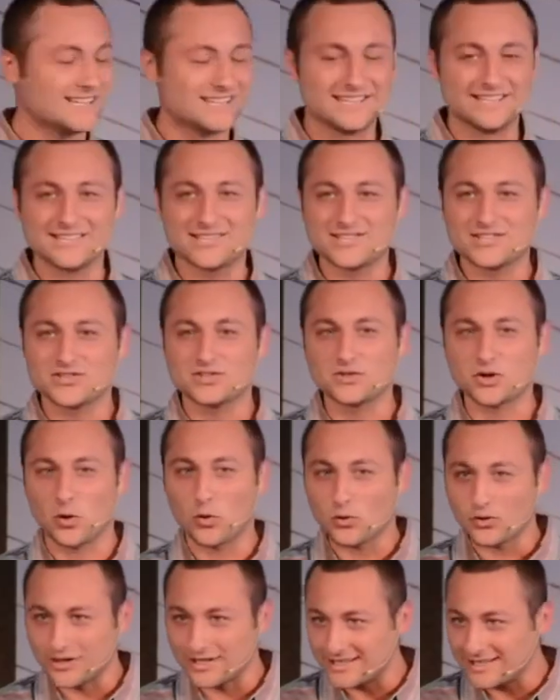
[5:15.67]
this
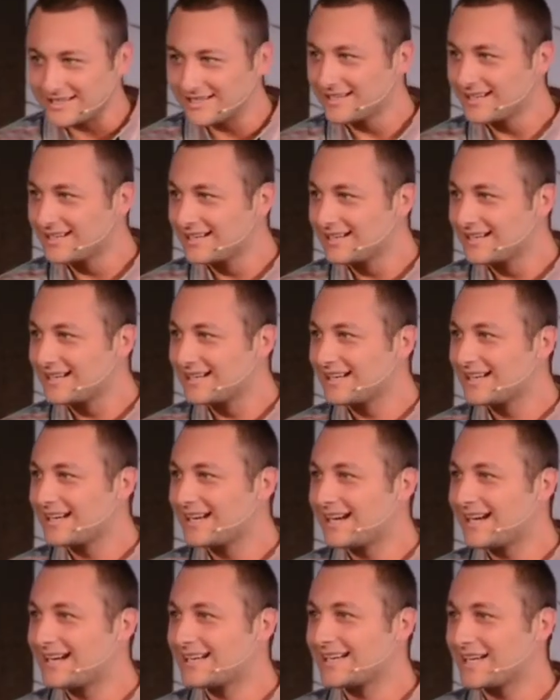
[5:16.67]
story
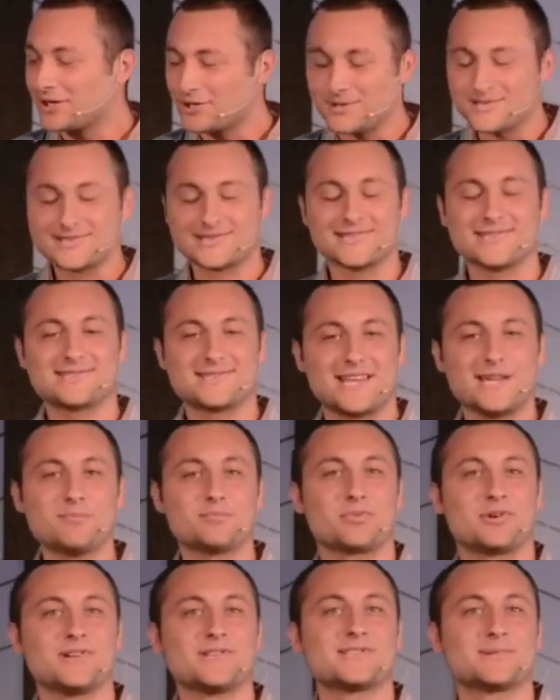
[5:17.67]
carries the same
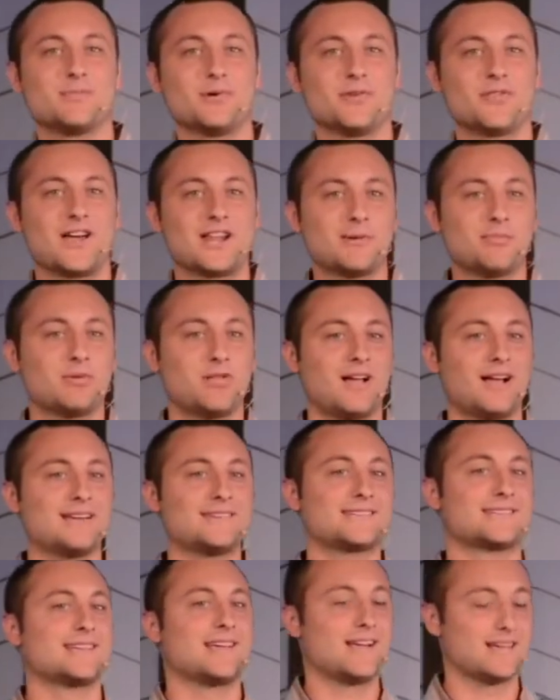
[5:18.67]
principle that
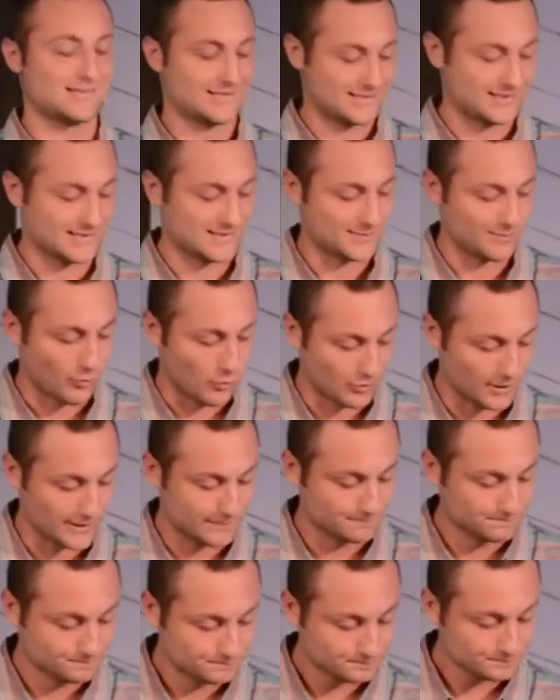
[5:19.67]
applies to us this
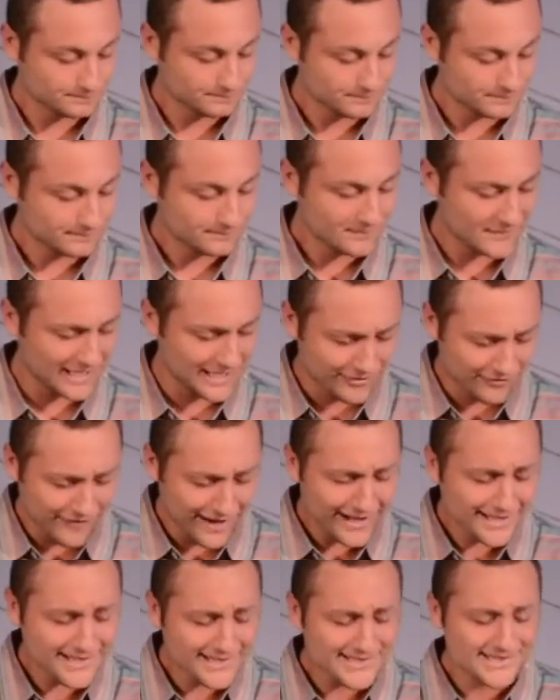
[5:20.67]
morning. If
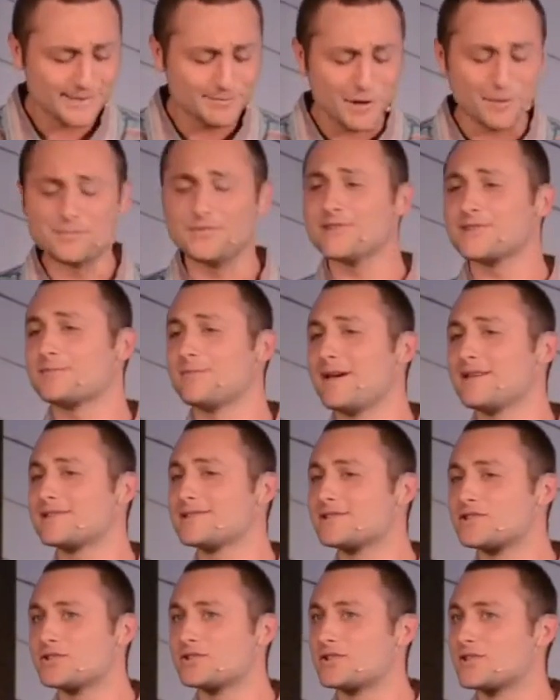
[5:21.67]
I could sum up this
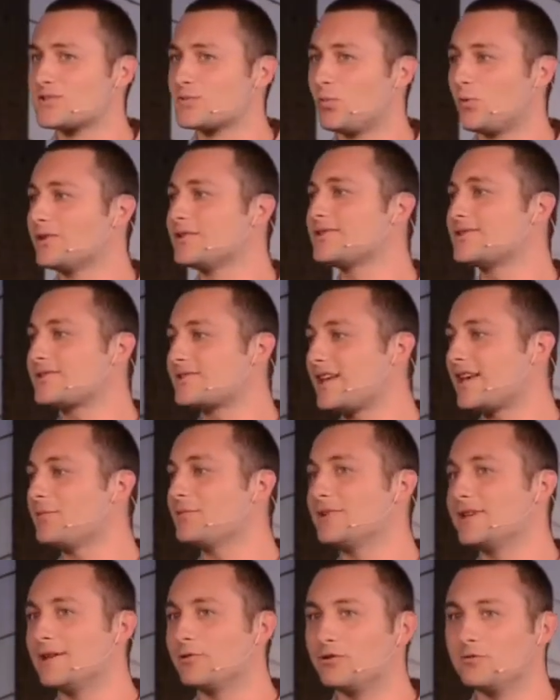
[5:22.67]
message in just one
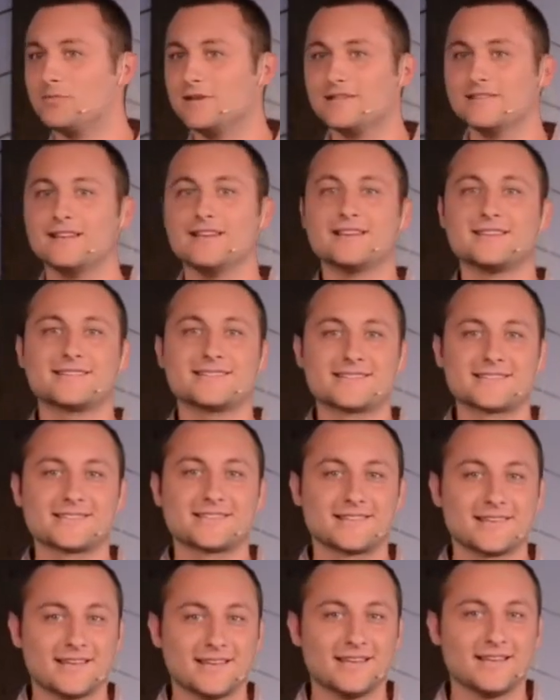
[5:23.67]
statement, it would be
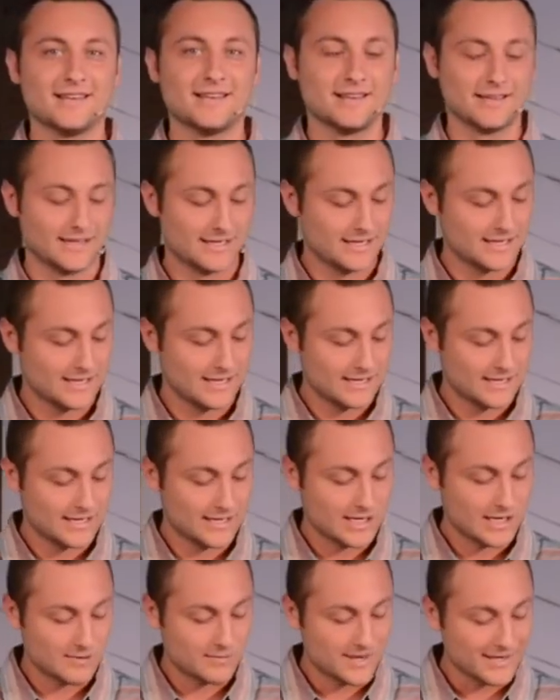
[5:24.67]
this
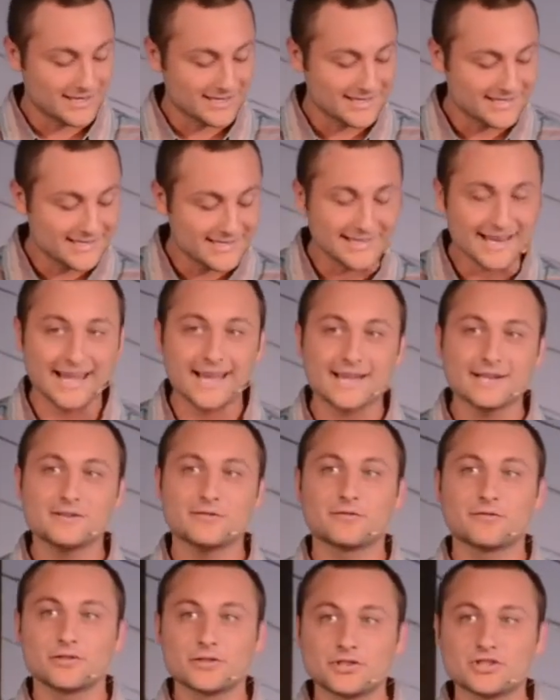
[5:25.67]
Make a stand
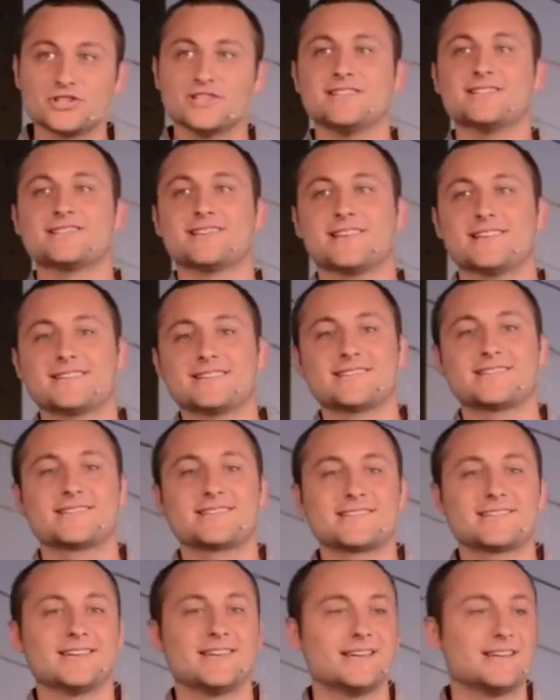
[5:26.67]
for
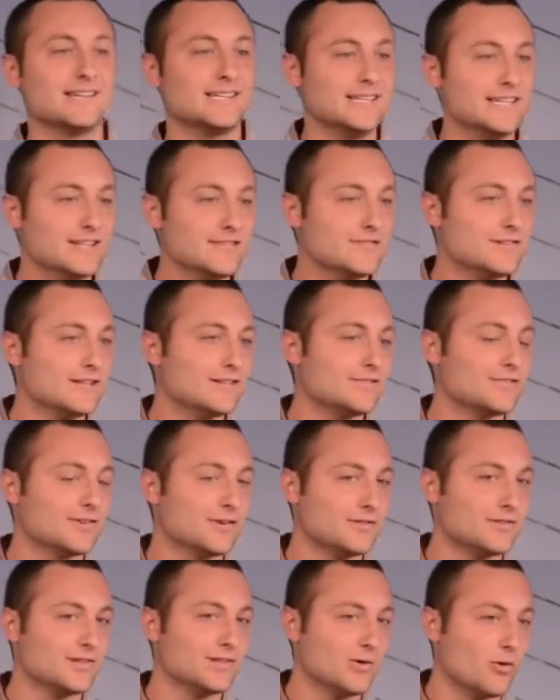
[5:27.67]
Jesus, even if
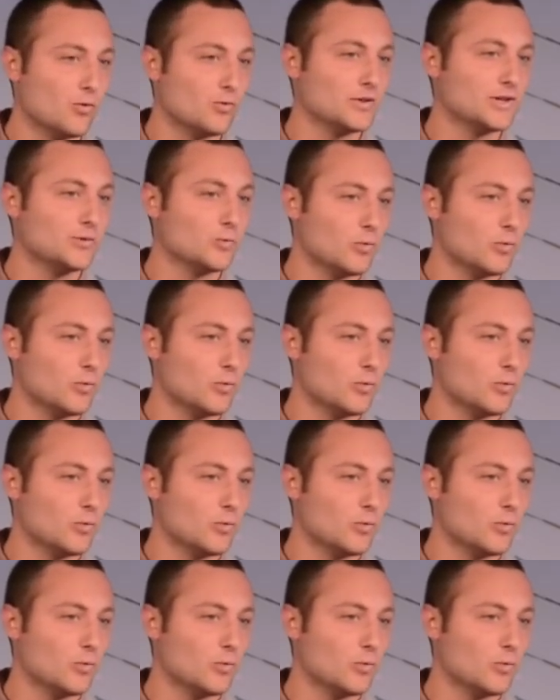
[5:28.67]
you're the only